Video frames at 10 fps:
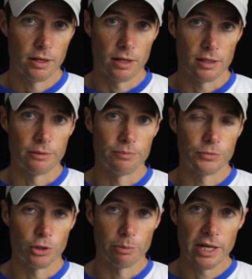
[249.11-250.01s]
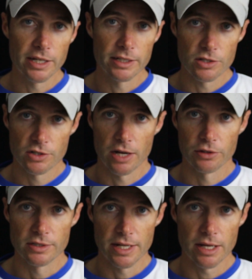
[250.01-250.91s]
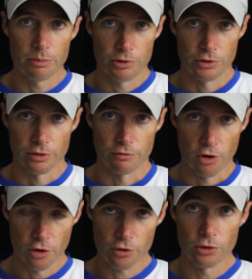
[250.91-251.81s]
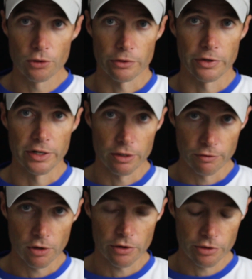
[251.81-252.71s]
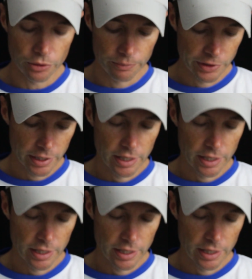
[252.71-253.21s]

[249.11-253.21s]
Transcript: uh, your bait gets down to depth, you're vertical or near vertical.